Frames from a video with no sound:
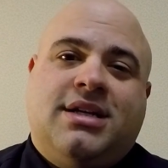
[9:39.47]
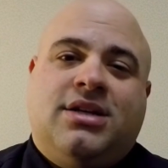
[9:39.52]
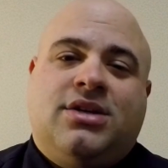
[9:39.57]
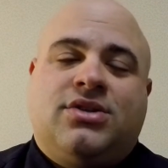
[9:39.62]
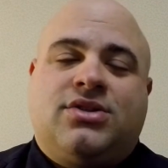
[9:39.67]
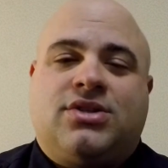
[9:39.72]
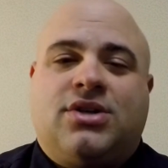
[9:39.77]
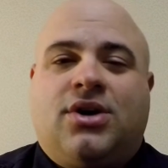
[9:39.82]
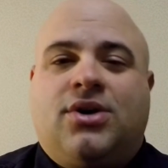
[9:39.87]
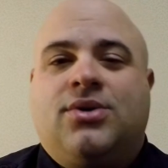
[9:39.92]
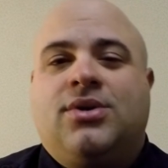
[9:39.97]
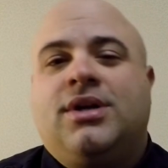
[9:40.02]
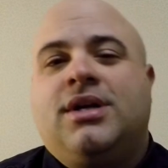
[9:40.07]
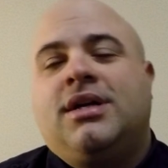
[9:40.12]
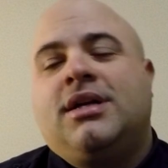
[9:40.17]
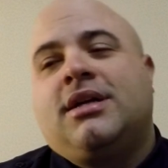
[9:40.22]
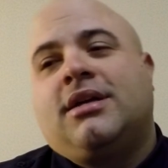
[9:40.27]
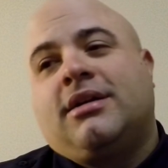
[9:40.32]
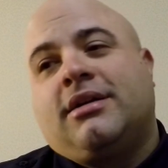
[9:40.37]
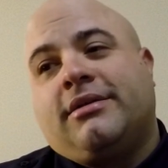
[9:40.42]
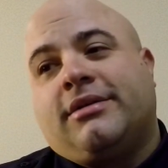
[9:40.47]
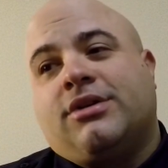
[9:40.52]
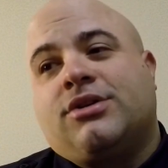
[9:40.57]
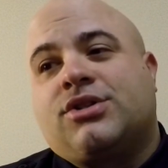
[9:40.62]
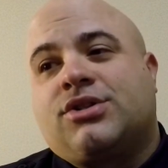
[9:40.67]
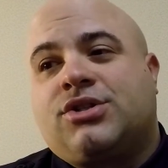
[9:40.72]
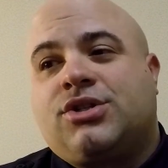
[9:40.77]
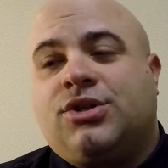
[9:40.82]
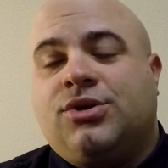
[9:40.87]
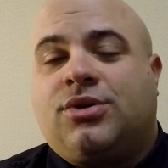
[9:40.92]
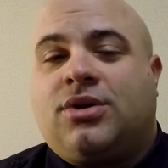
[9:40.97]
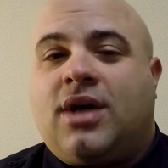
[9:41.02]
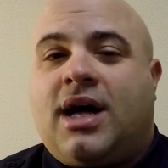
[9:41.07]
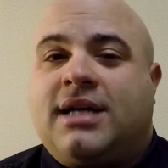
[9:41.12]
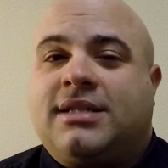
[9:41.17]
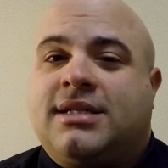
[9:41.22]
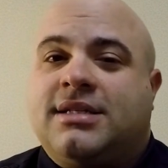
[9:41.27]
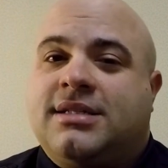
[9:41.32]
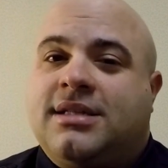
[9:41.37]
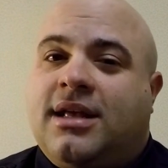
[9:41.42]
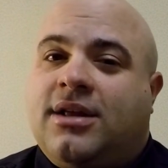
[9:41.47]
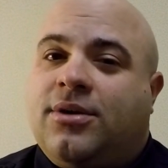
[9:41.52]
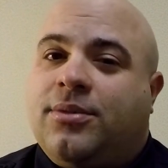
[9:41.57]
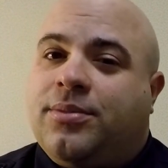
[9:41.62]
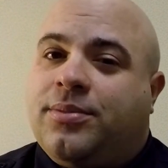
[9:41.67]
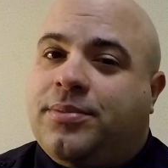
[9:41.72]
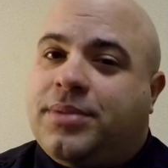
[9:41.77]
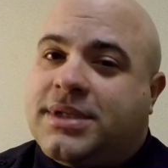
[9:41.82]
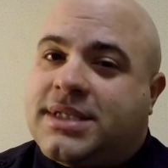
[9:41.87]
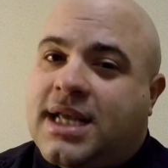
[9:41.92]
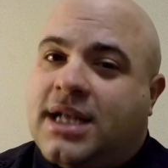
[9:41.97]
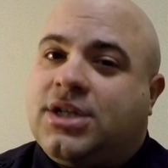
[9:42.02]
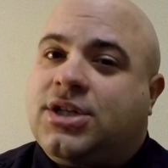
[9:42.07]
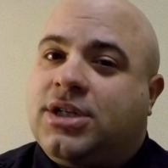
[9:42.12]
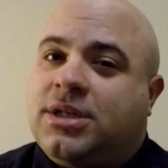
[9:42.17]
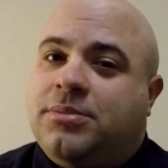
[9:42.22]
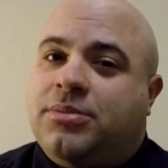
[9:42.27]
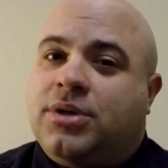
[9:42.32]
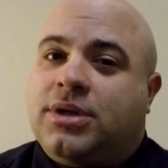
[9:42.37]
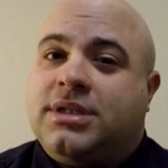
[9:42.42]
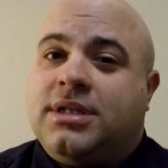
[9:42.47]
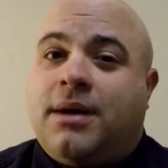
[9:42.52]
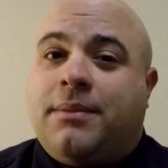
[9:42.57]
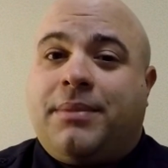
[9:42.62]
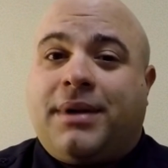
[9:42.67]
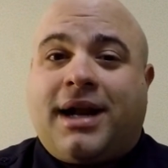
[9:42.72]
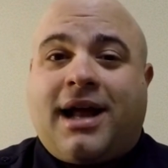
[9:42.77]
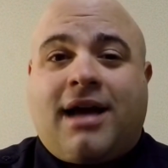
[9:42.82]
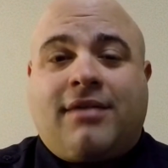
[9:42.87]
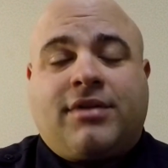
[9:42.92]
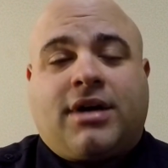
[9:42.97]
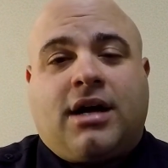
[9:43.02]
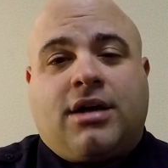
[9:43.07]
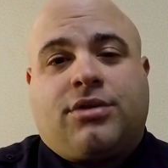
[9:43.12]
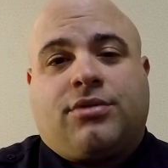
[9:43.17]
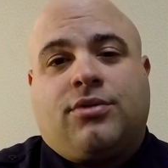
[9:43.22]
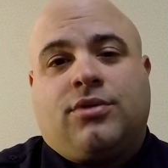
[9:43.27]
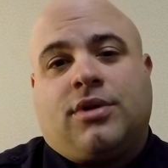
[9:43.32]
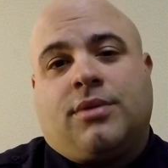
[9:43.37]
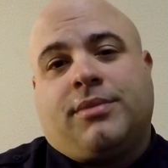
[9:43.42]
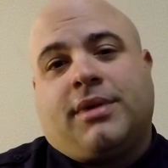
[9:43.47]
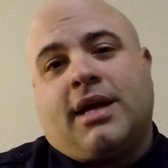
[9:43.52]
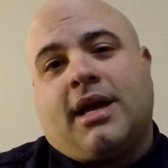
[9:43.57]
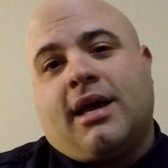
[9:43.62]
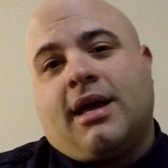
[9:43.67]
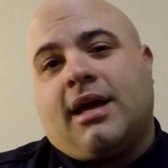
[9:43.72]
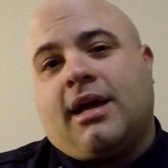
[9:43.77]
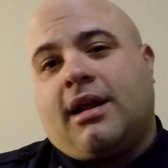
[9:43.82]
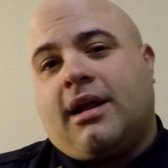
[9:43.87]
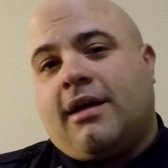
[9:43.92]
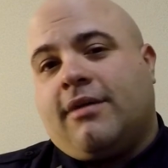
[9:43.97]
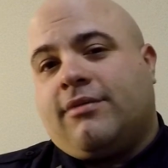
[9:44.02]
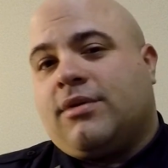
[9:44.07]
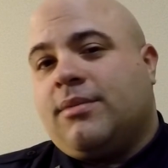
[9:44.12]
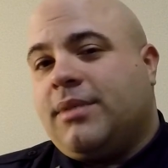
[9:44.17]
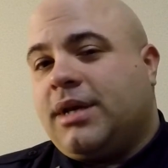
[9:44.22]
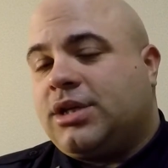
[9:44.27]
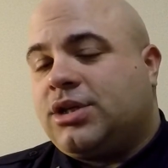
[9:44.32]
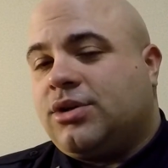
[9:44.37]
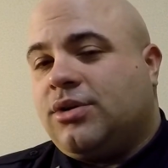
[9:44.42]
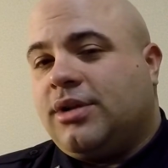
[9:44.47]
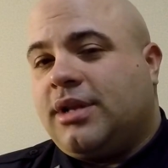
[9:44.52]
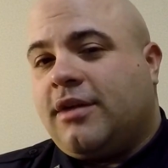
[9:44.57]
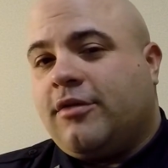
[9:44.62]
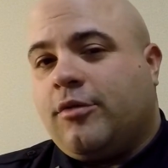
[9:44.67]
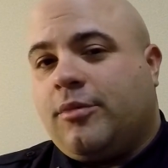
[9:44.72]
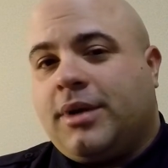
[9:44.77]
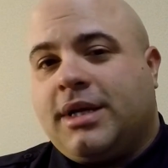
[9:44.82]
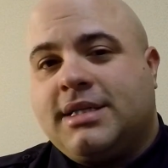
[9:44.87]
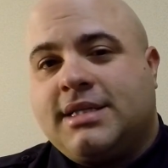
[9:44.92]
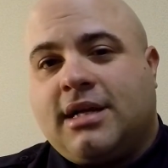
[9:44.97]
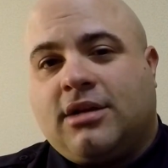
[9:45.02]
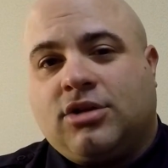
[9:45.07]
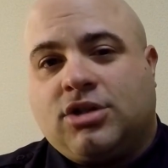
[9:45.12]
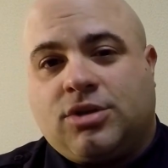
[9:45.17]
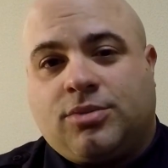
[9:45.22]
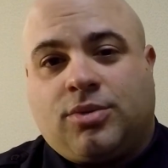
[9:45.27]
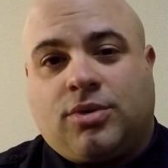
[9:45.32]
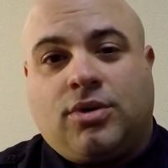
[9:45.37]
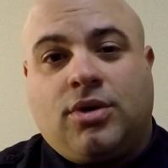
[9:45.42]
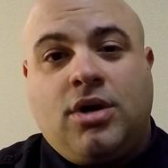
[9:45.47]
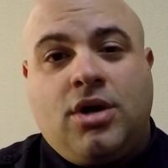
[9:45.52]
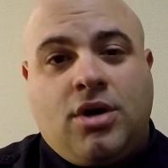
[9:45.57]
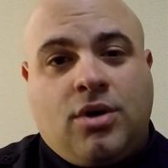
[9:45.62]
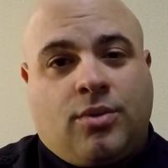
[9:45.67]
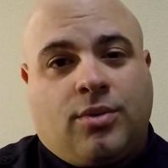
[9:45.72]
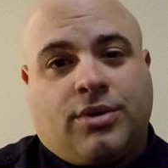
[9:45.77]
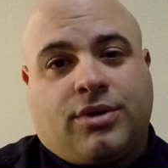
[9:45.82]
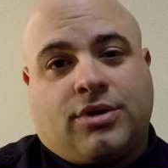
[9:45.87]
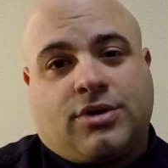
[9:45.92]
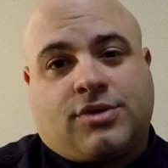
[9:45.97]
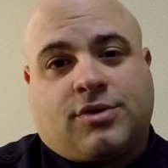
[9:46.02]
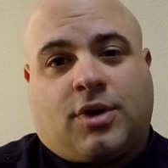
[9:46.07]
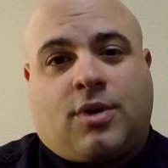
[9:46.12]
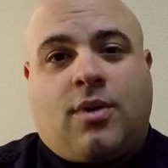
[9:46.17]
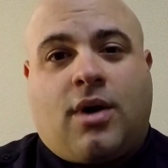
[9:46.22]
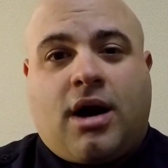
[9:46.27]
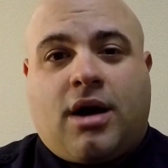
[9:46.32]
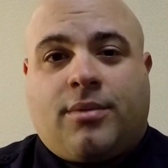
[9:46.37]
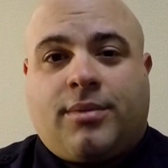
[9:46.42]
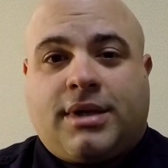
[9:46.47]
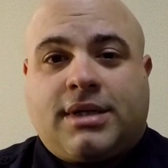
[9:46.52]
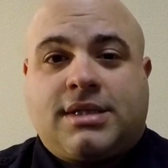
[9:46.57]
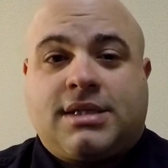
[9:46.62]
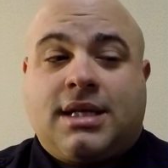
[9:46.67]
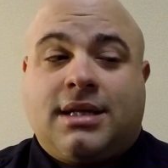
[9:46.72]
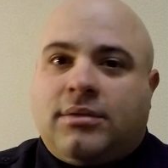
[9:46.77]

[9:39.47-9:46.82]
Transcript: So there's 2 classes that are potentially booked up, but I haven't gone through them yet, and I have to make sure that everybody's eligible with those requirements.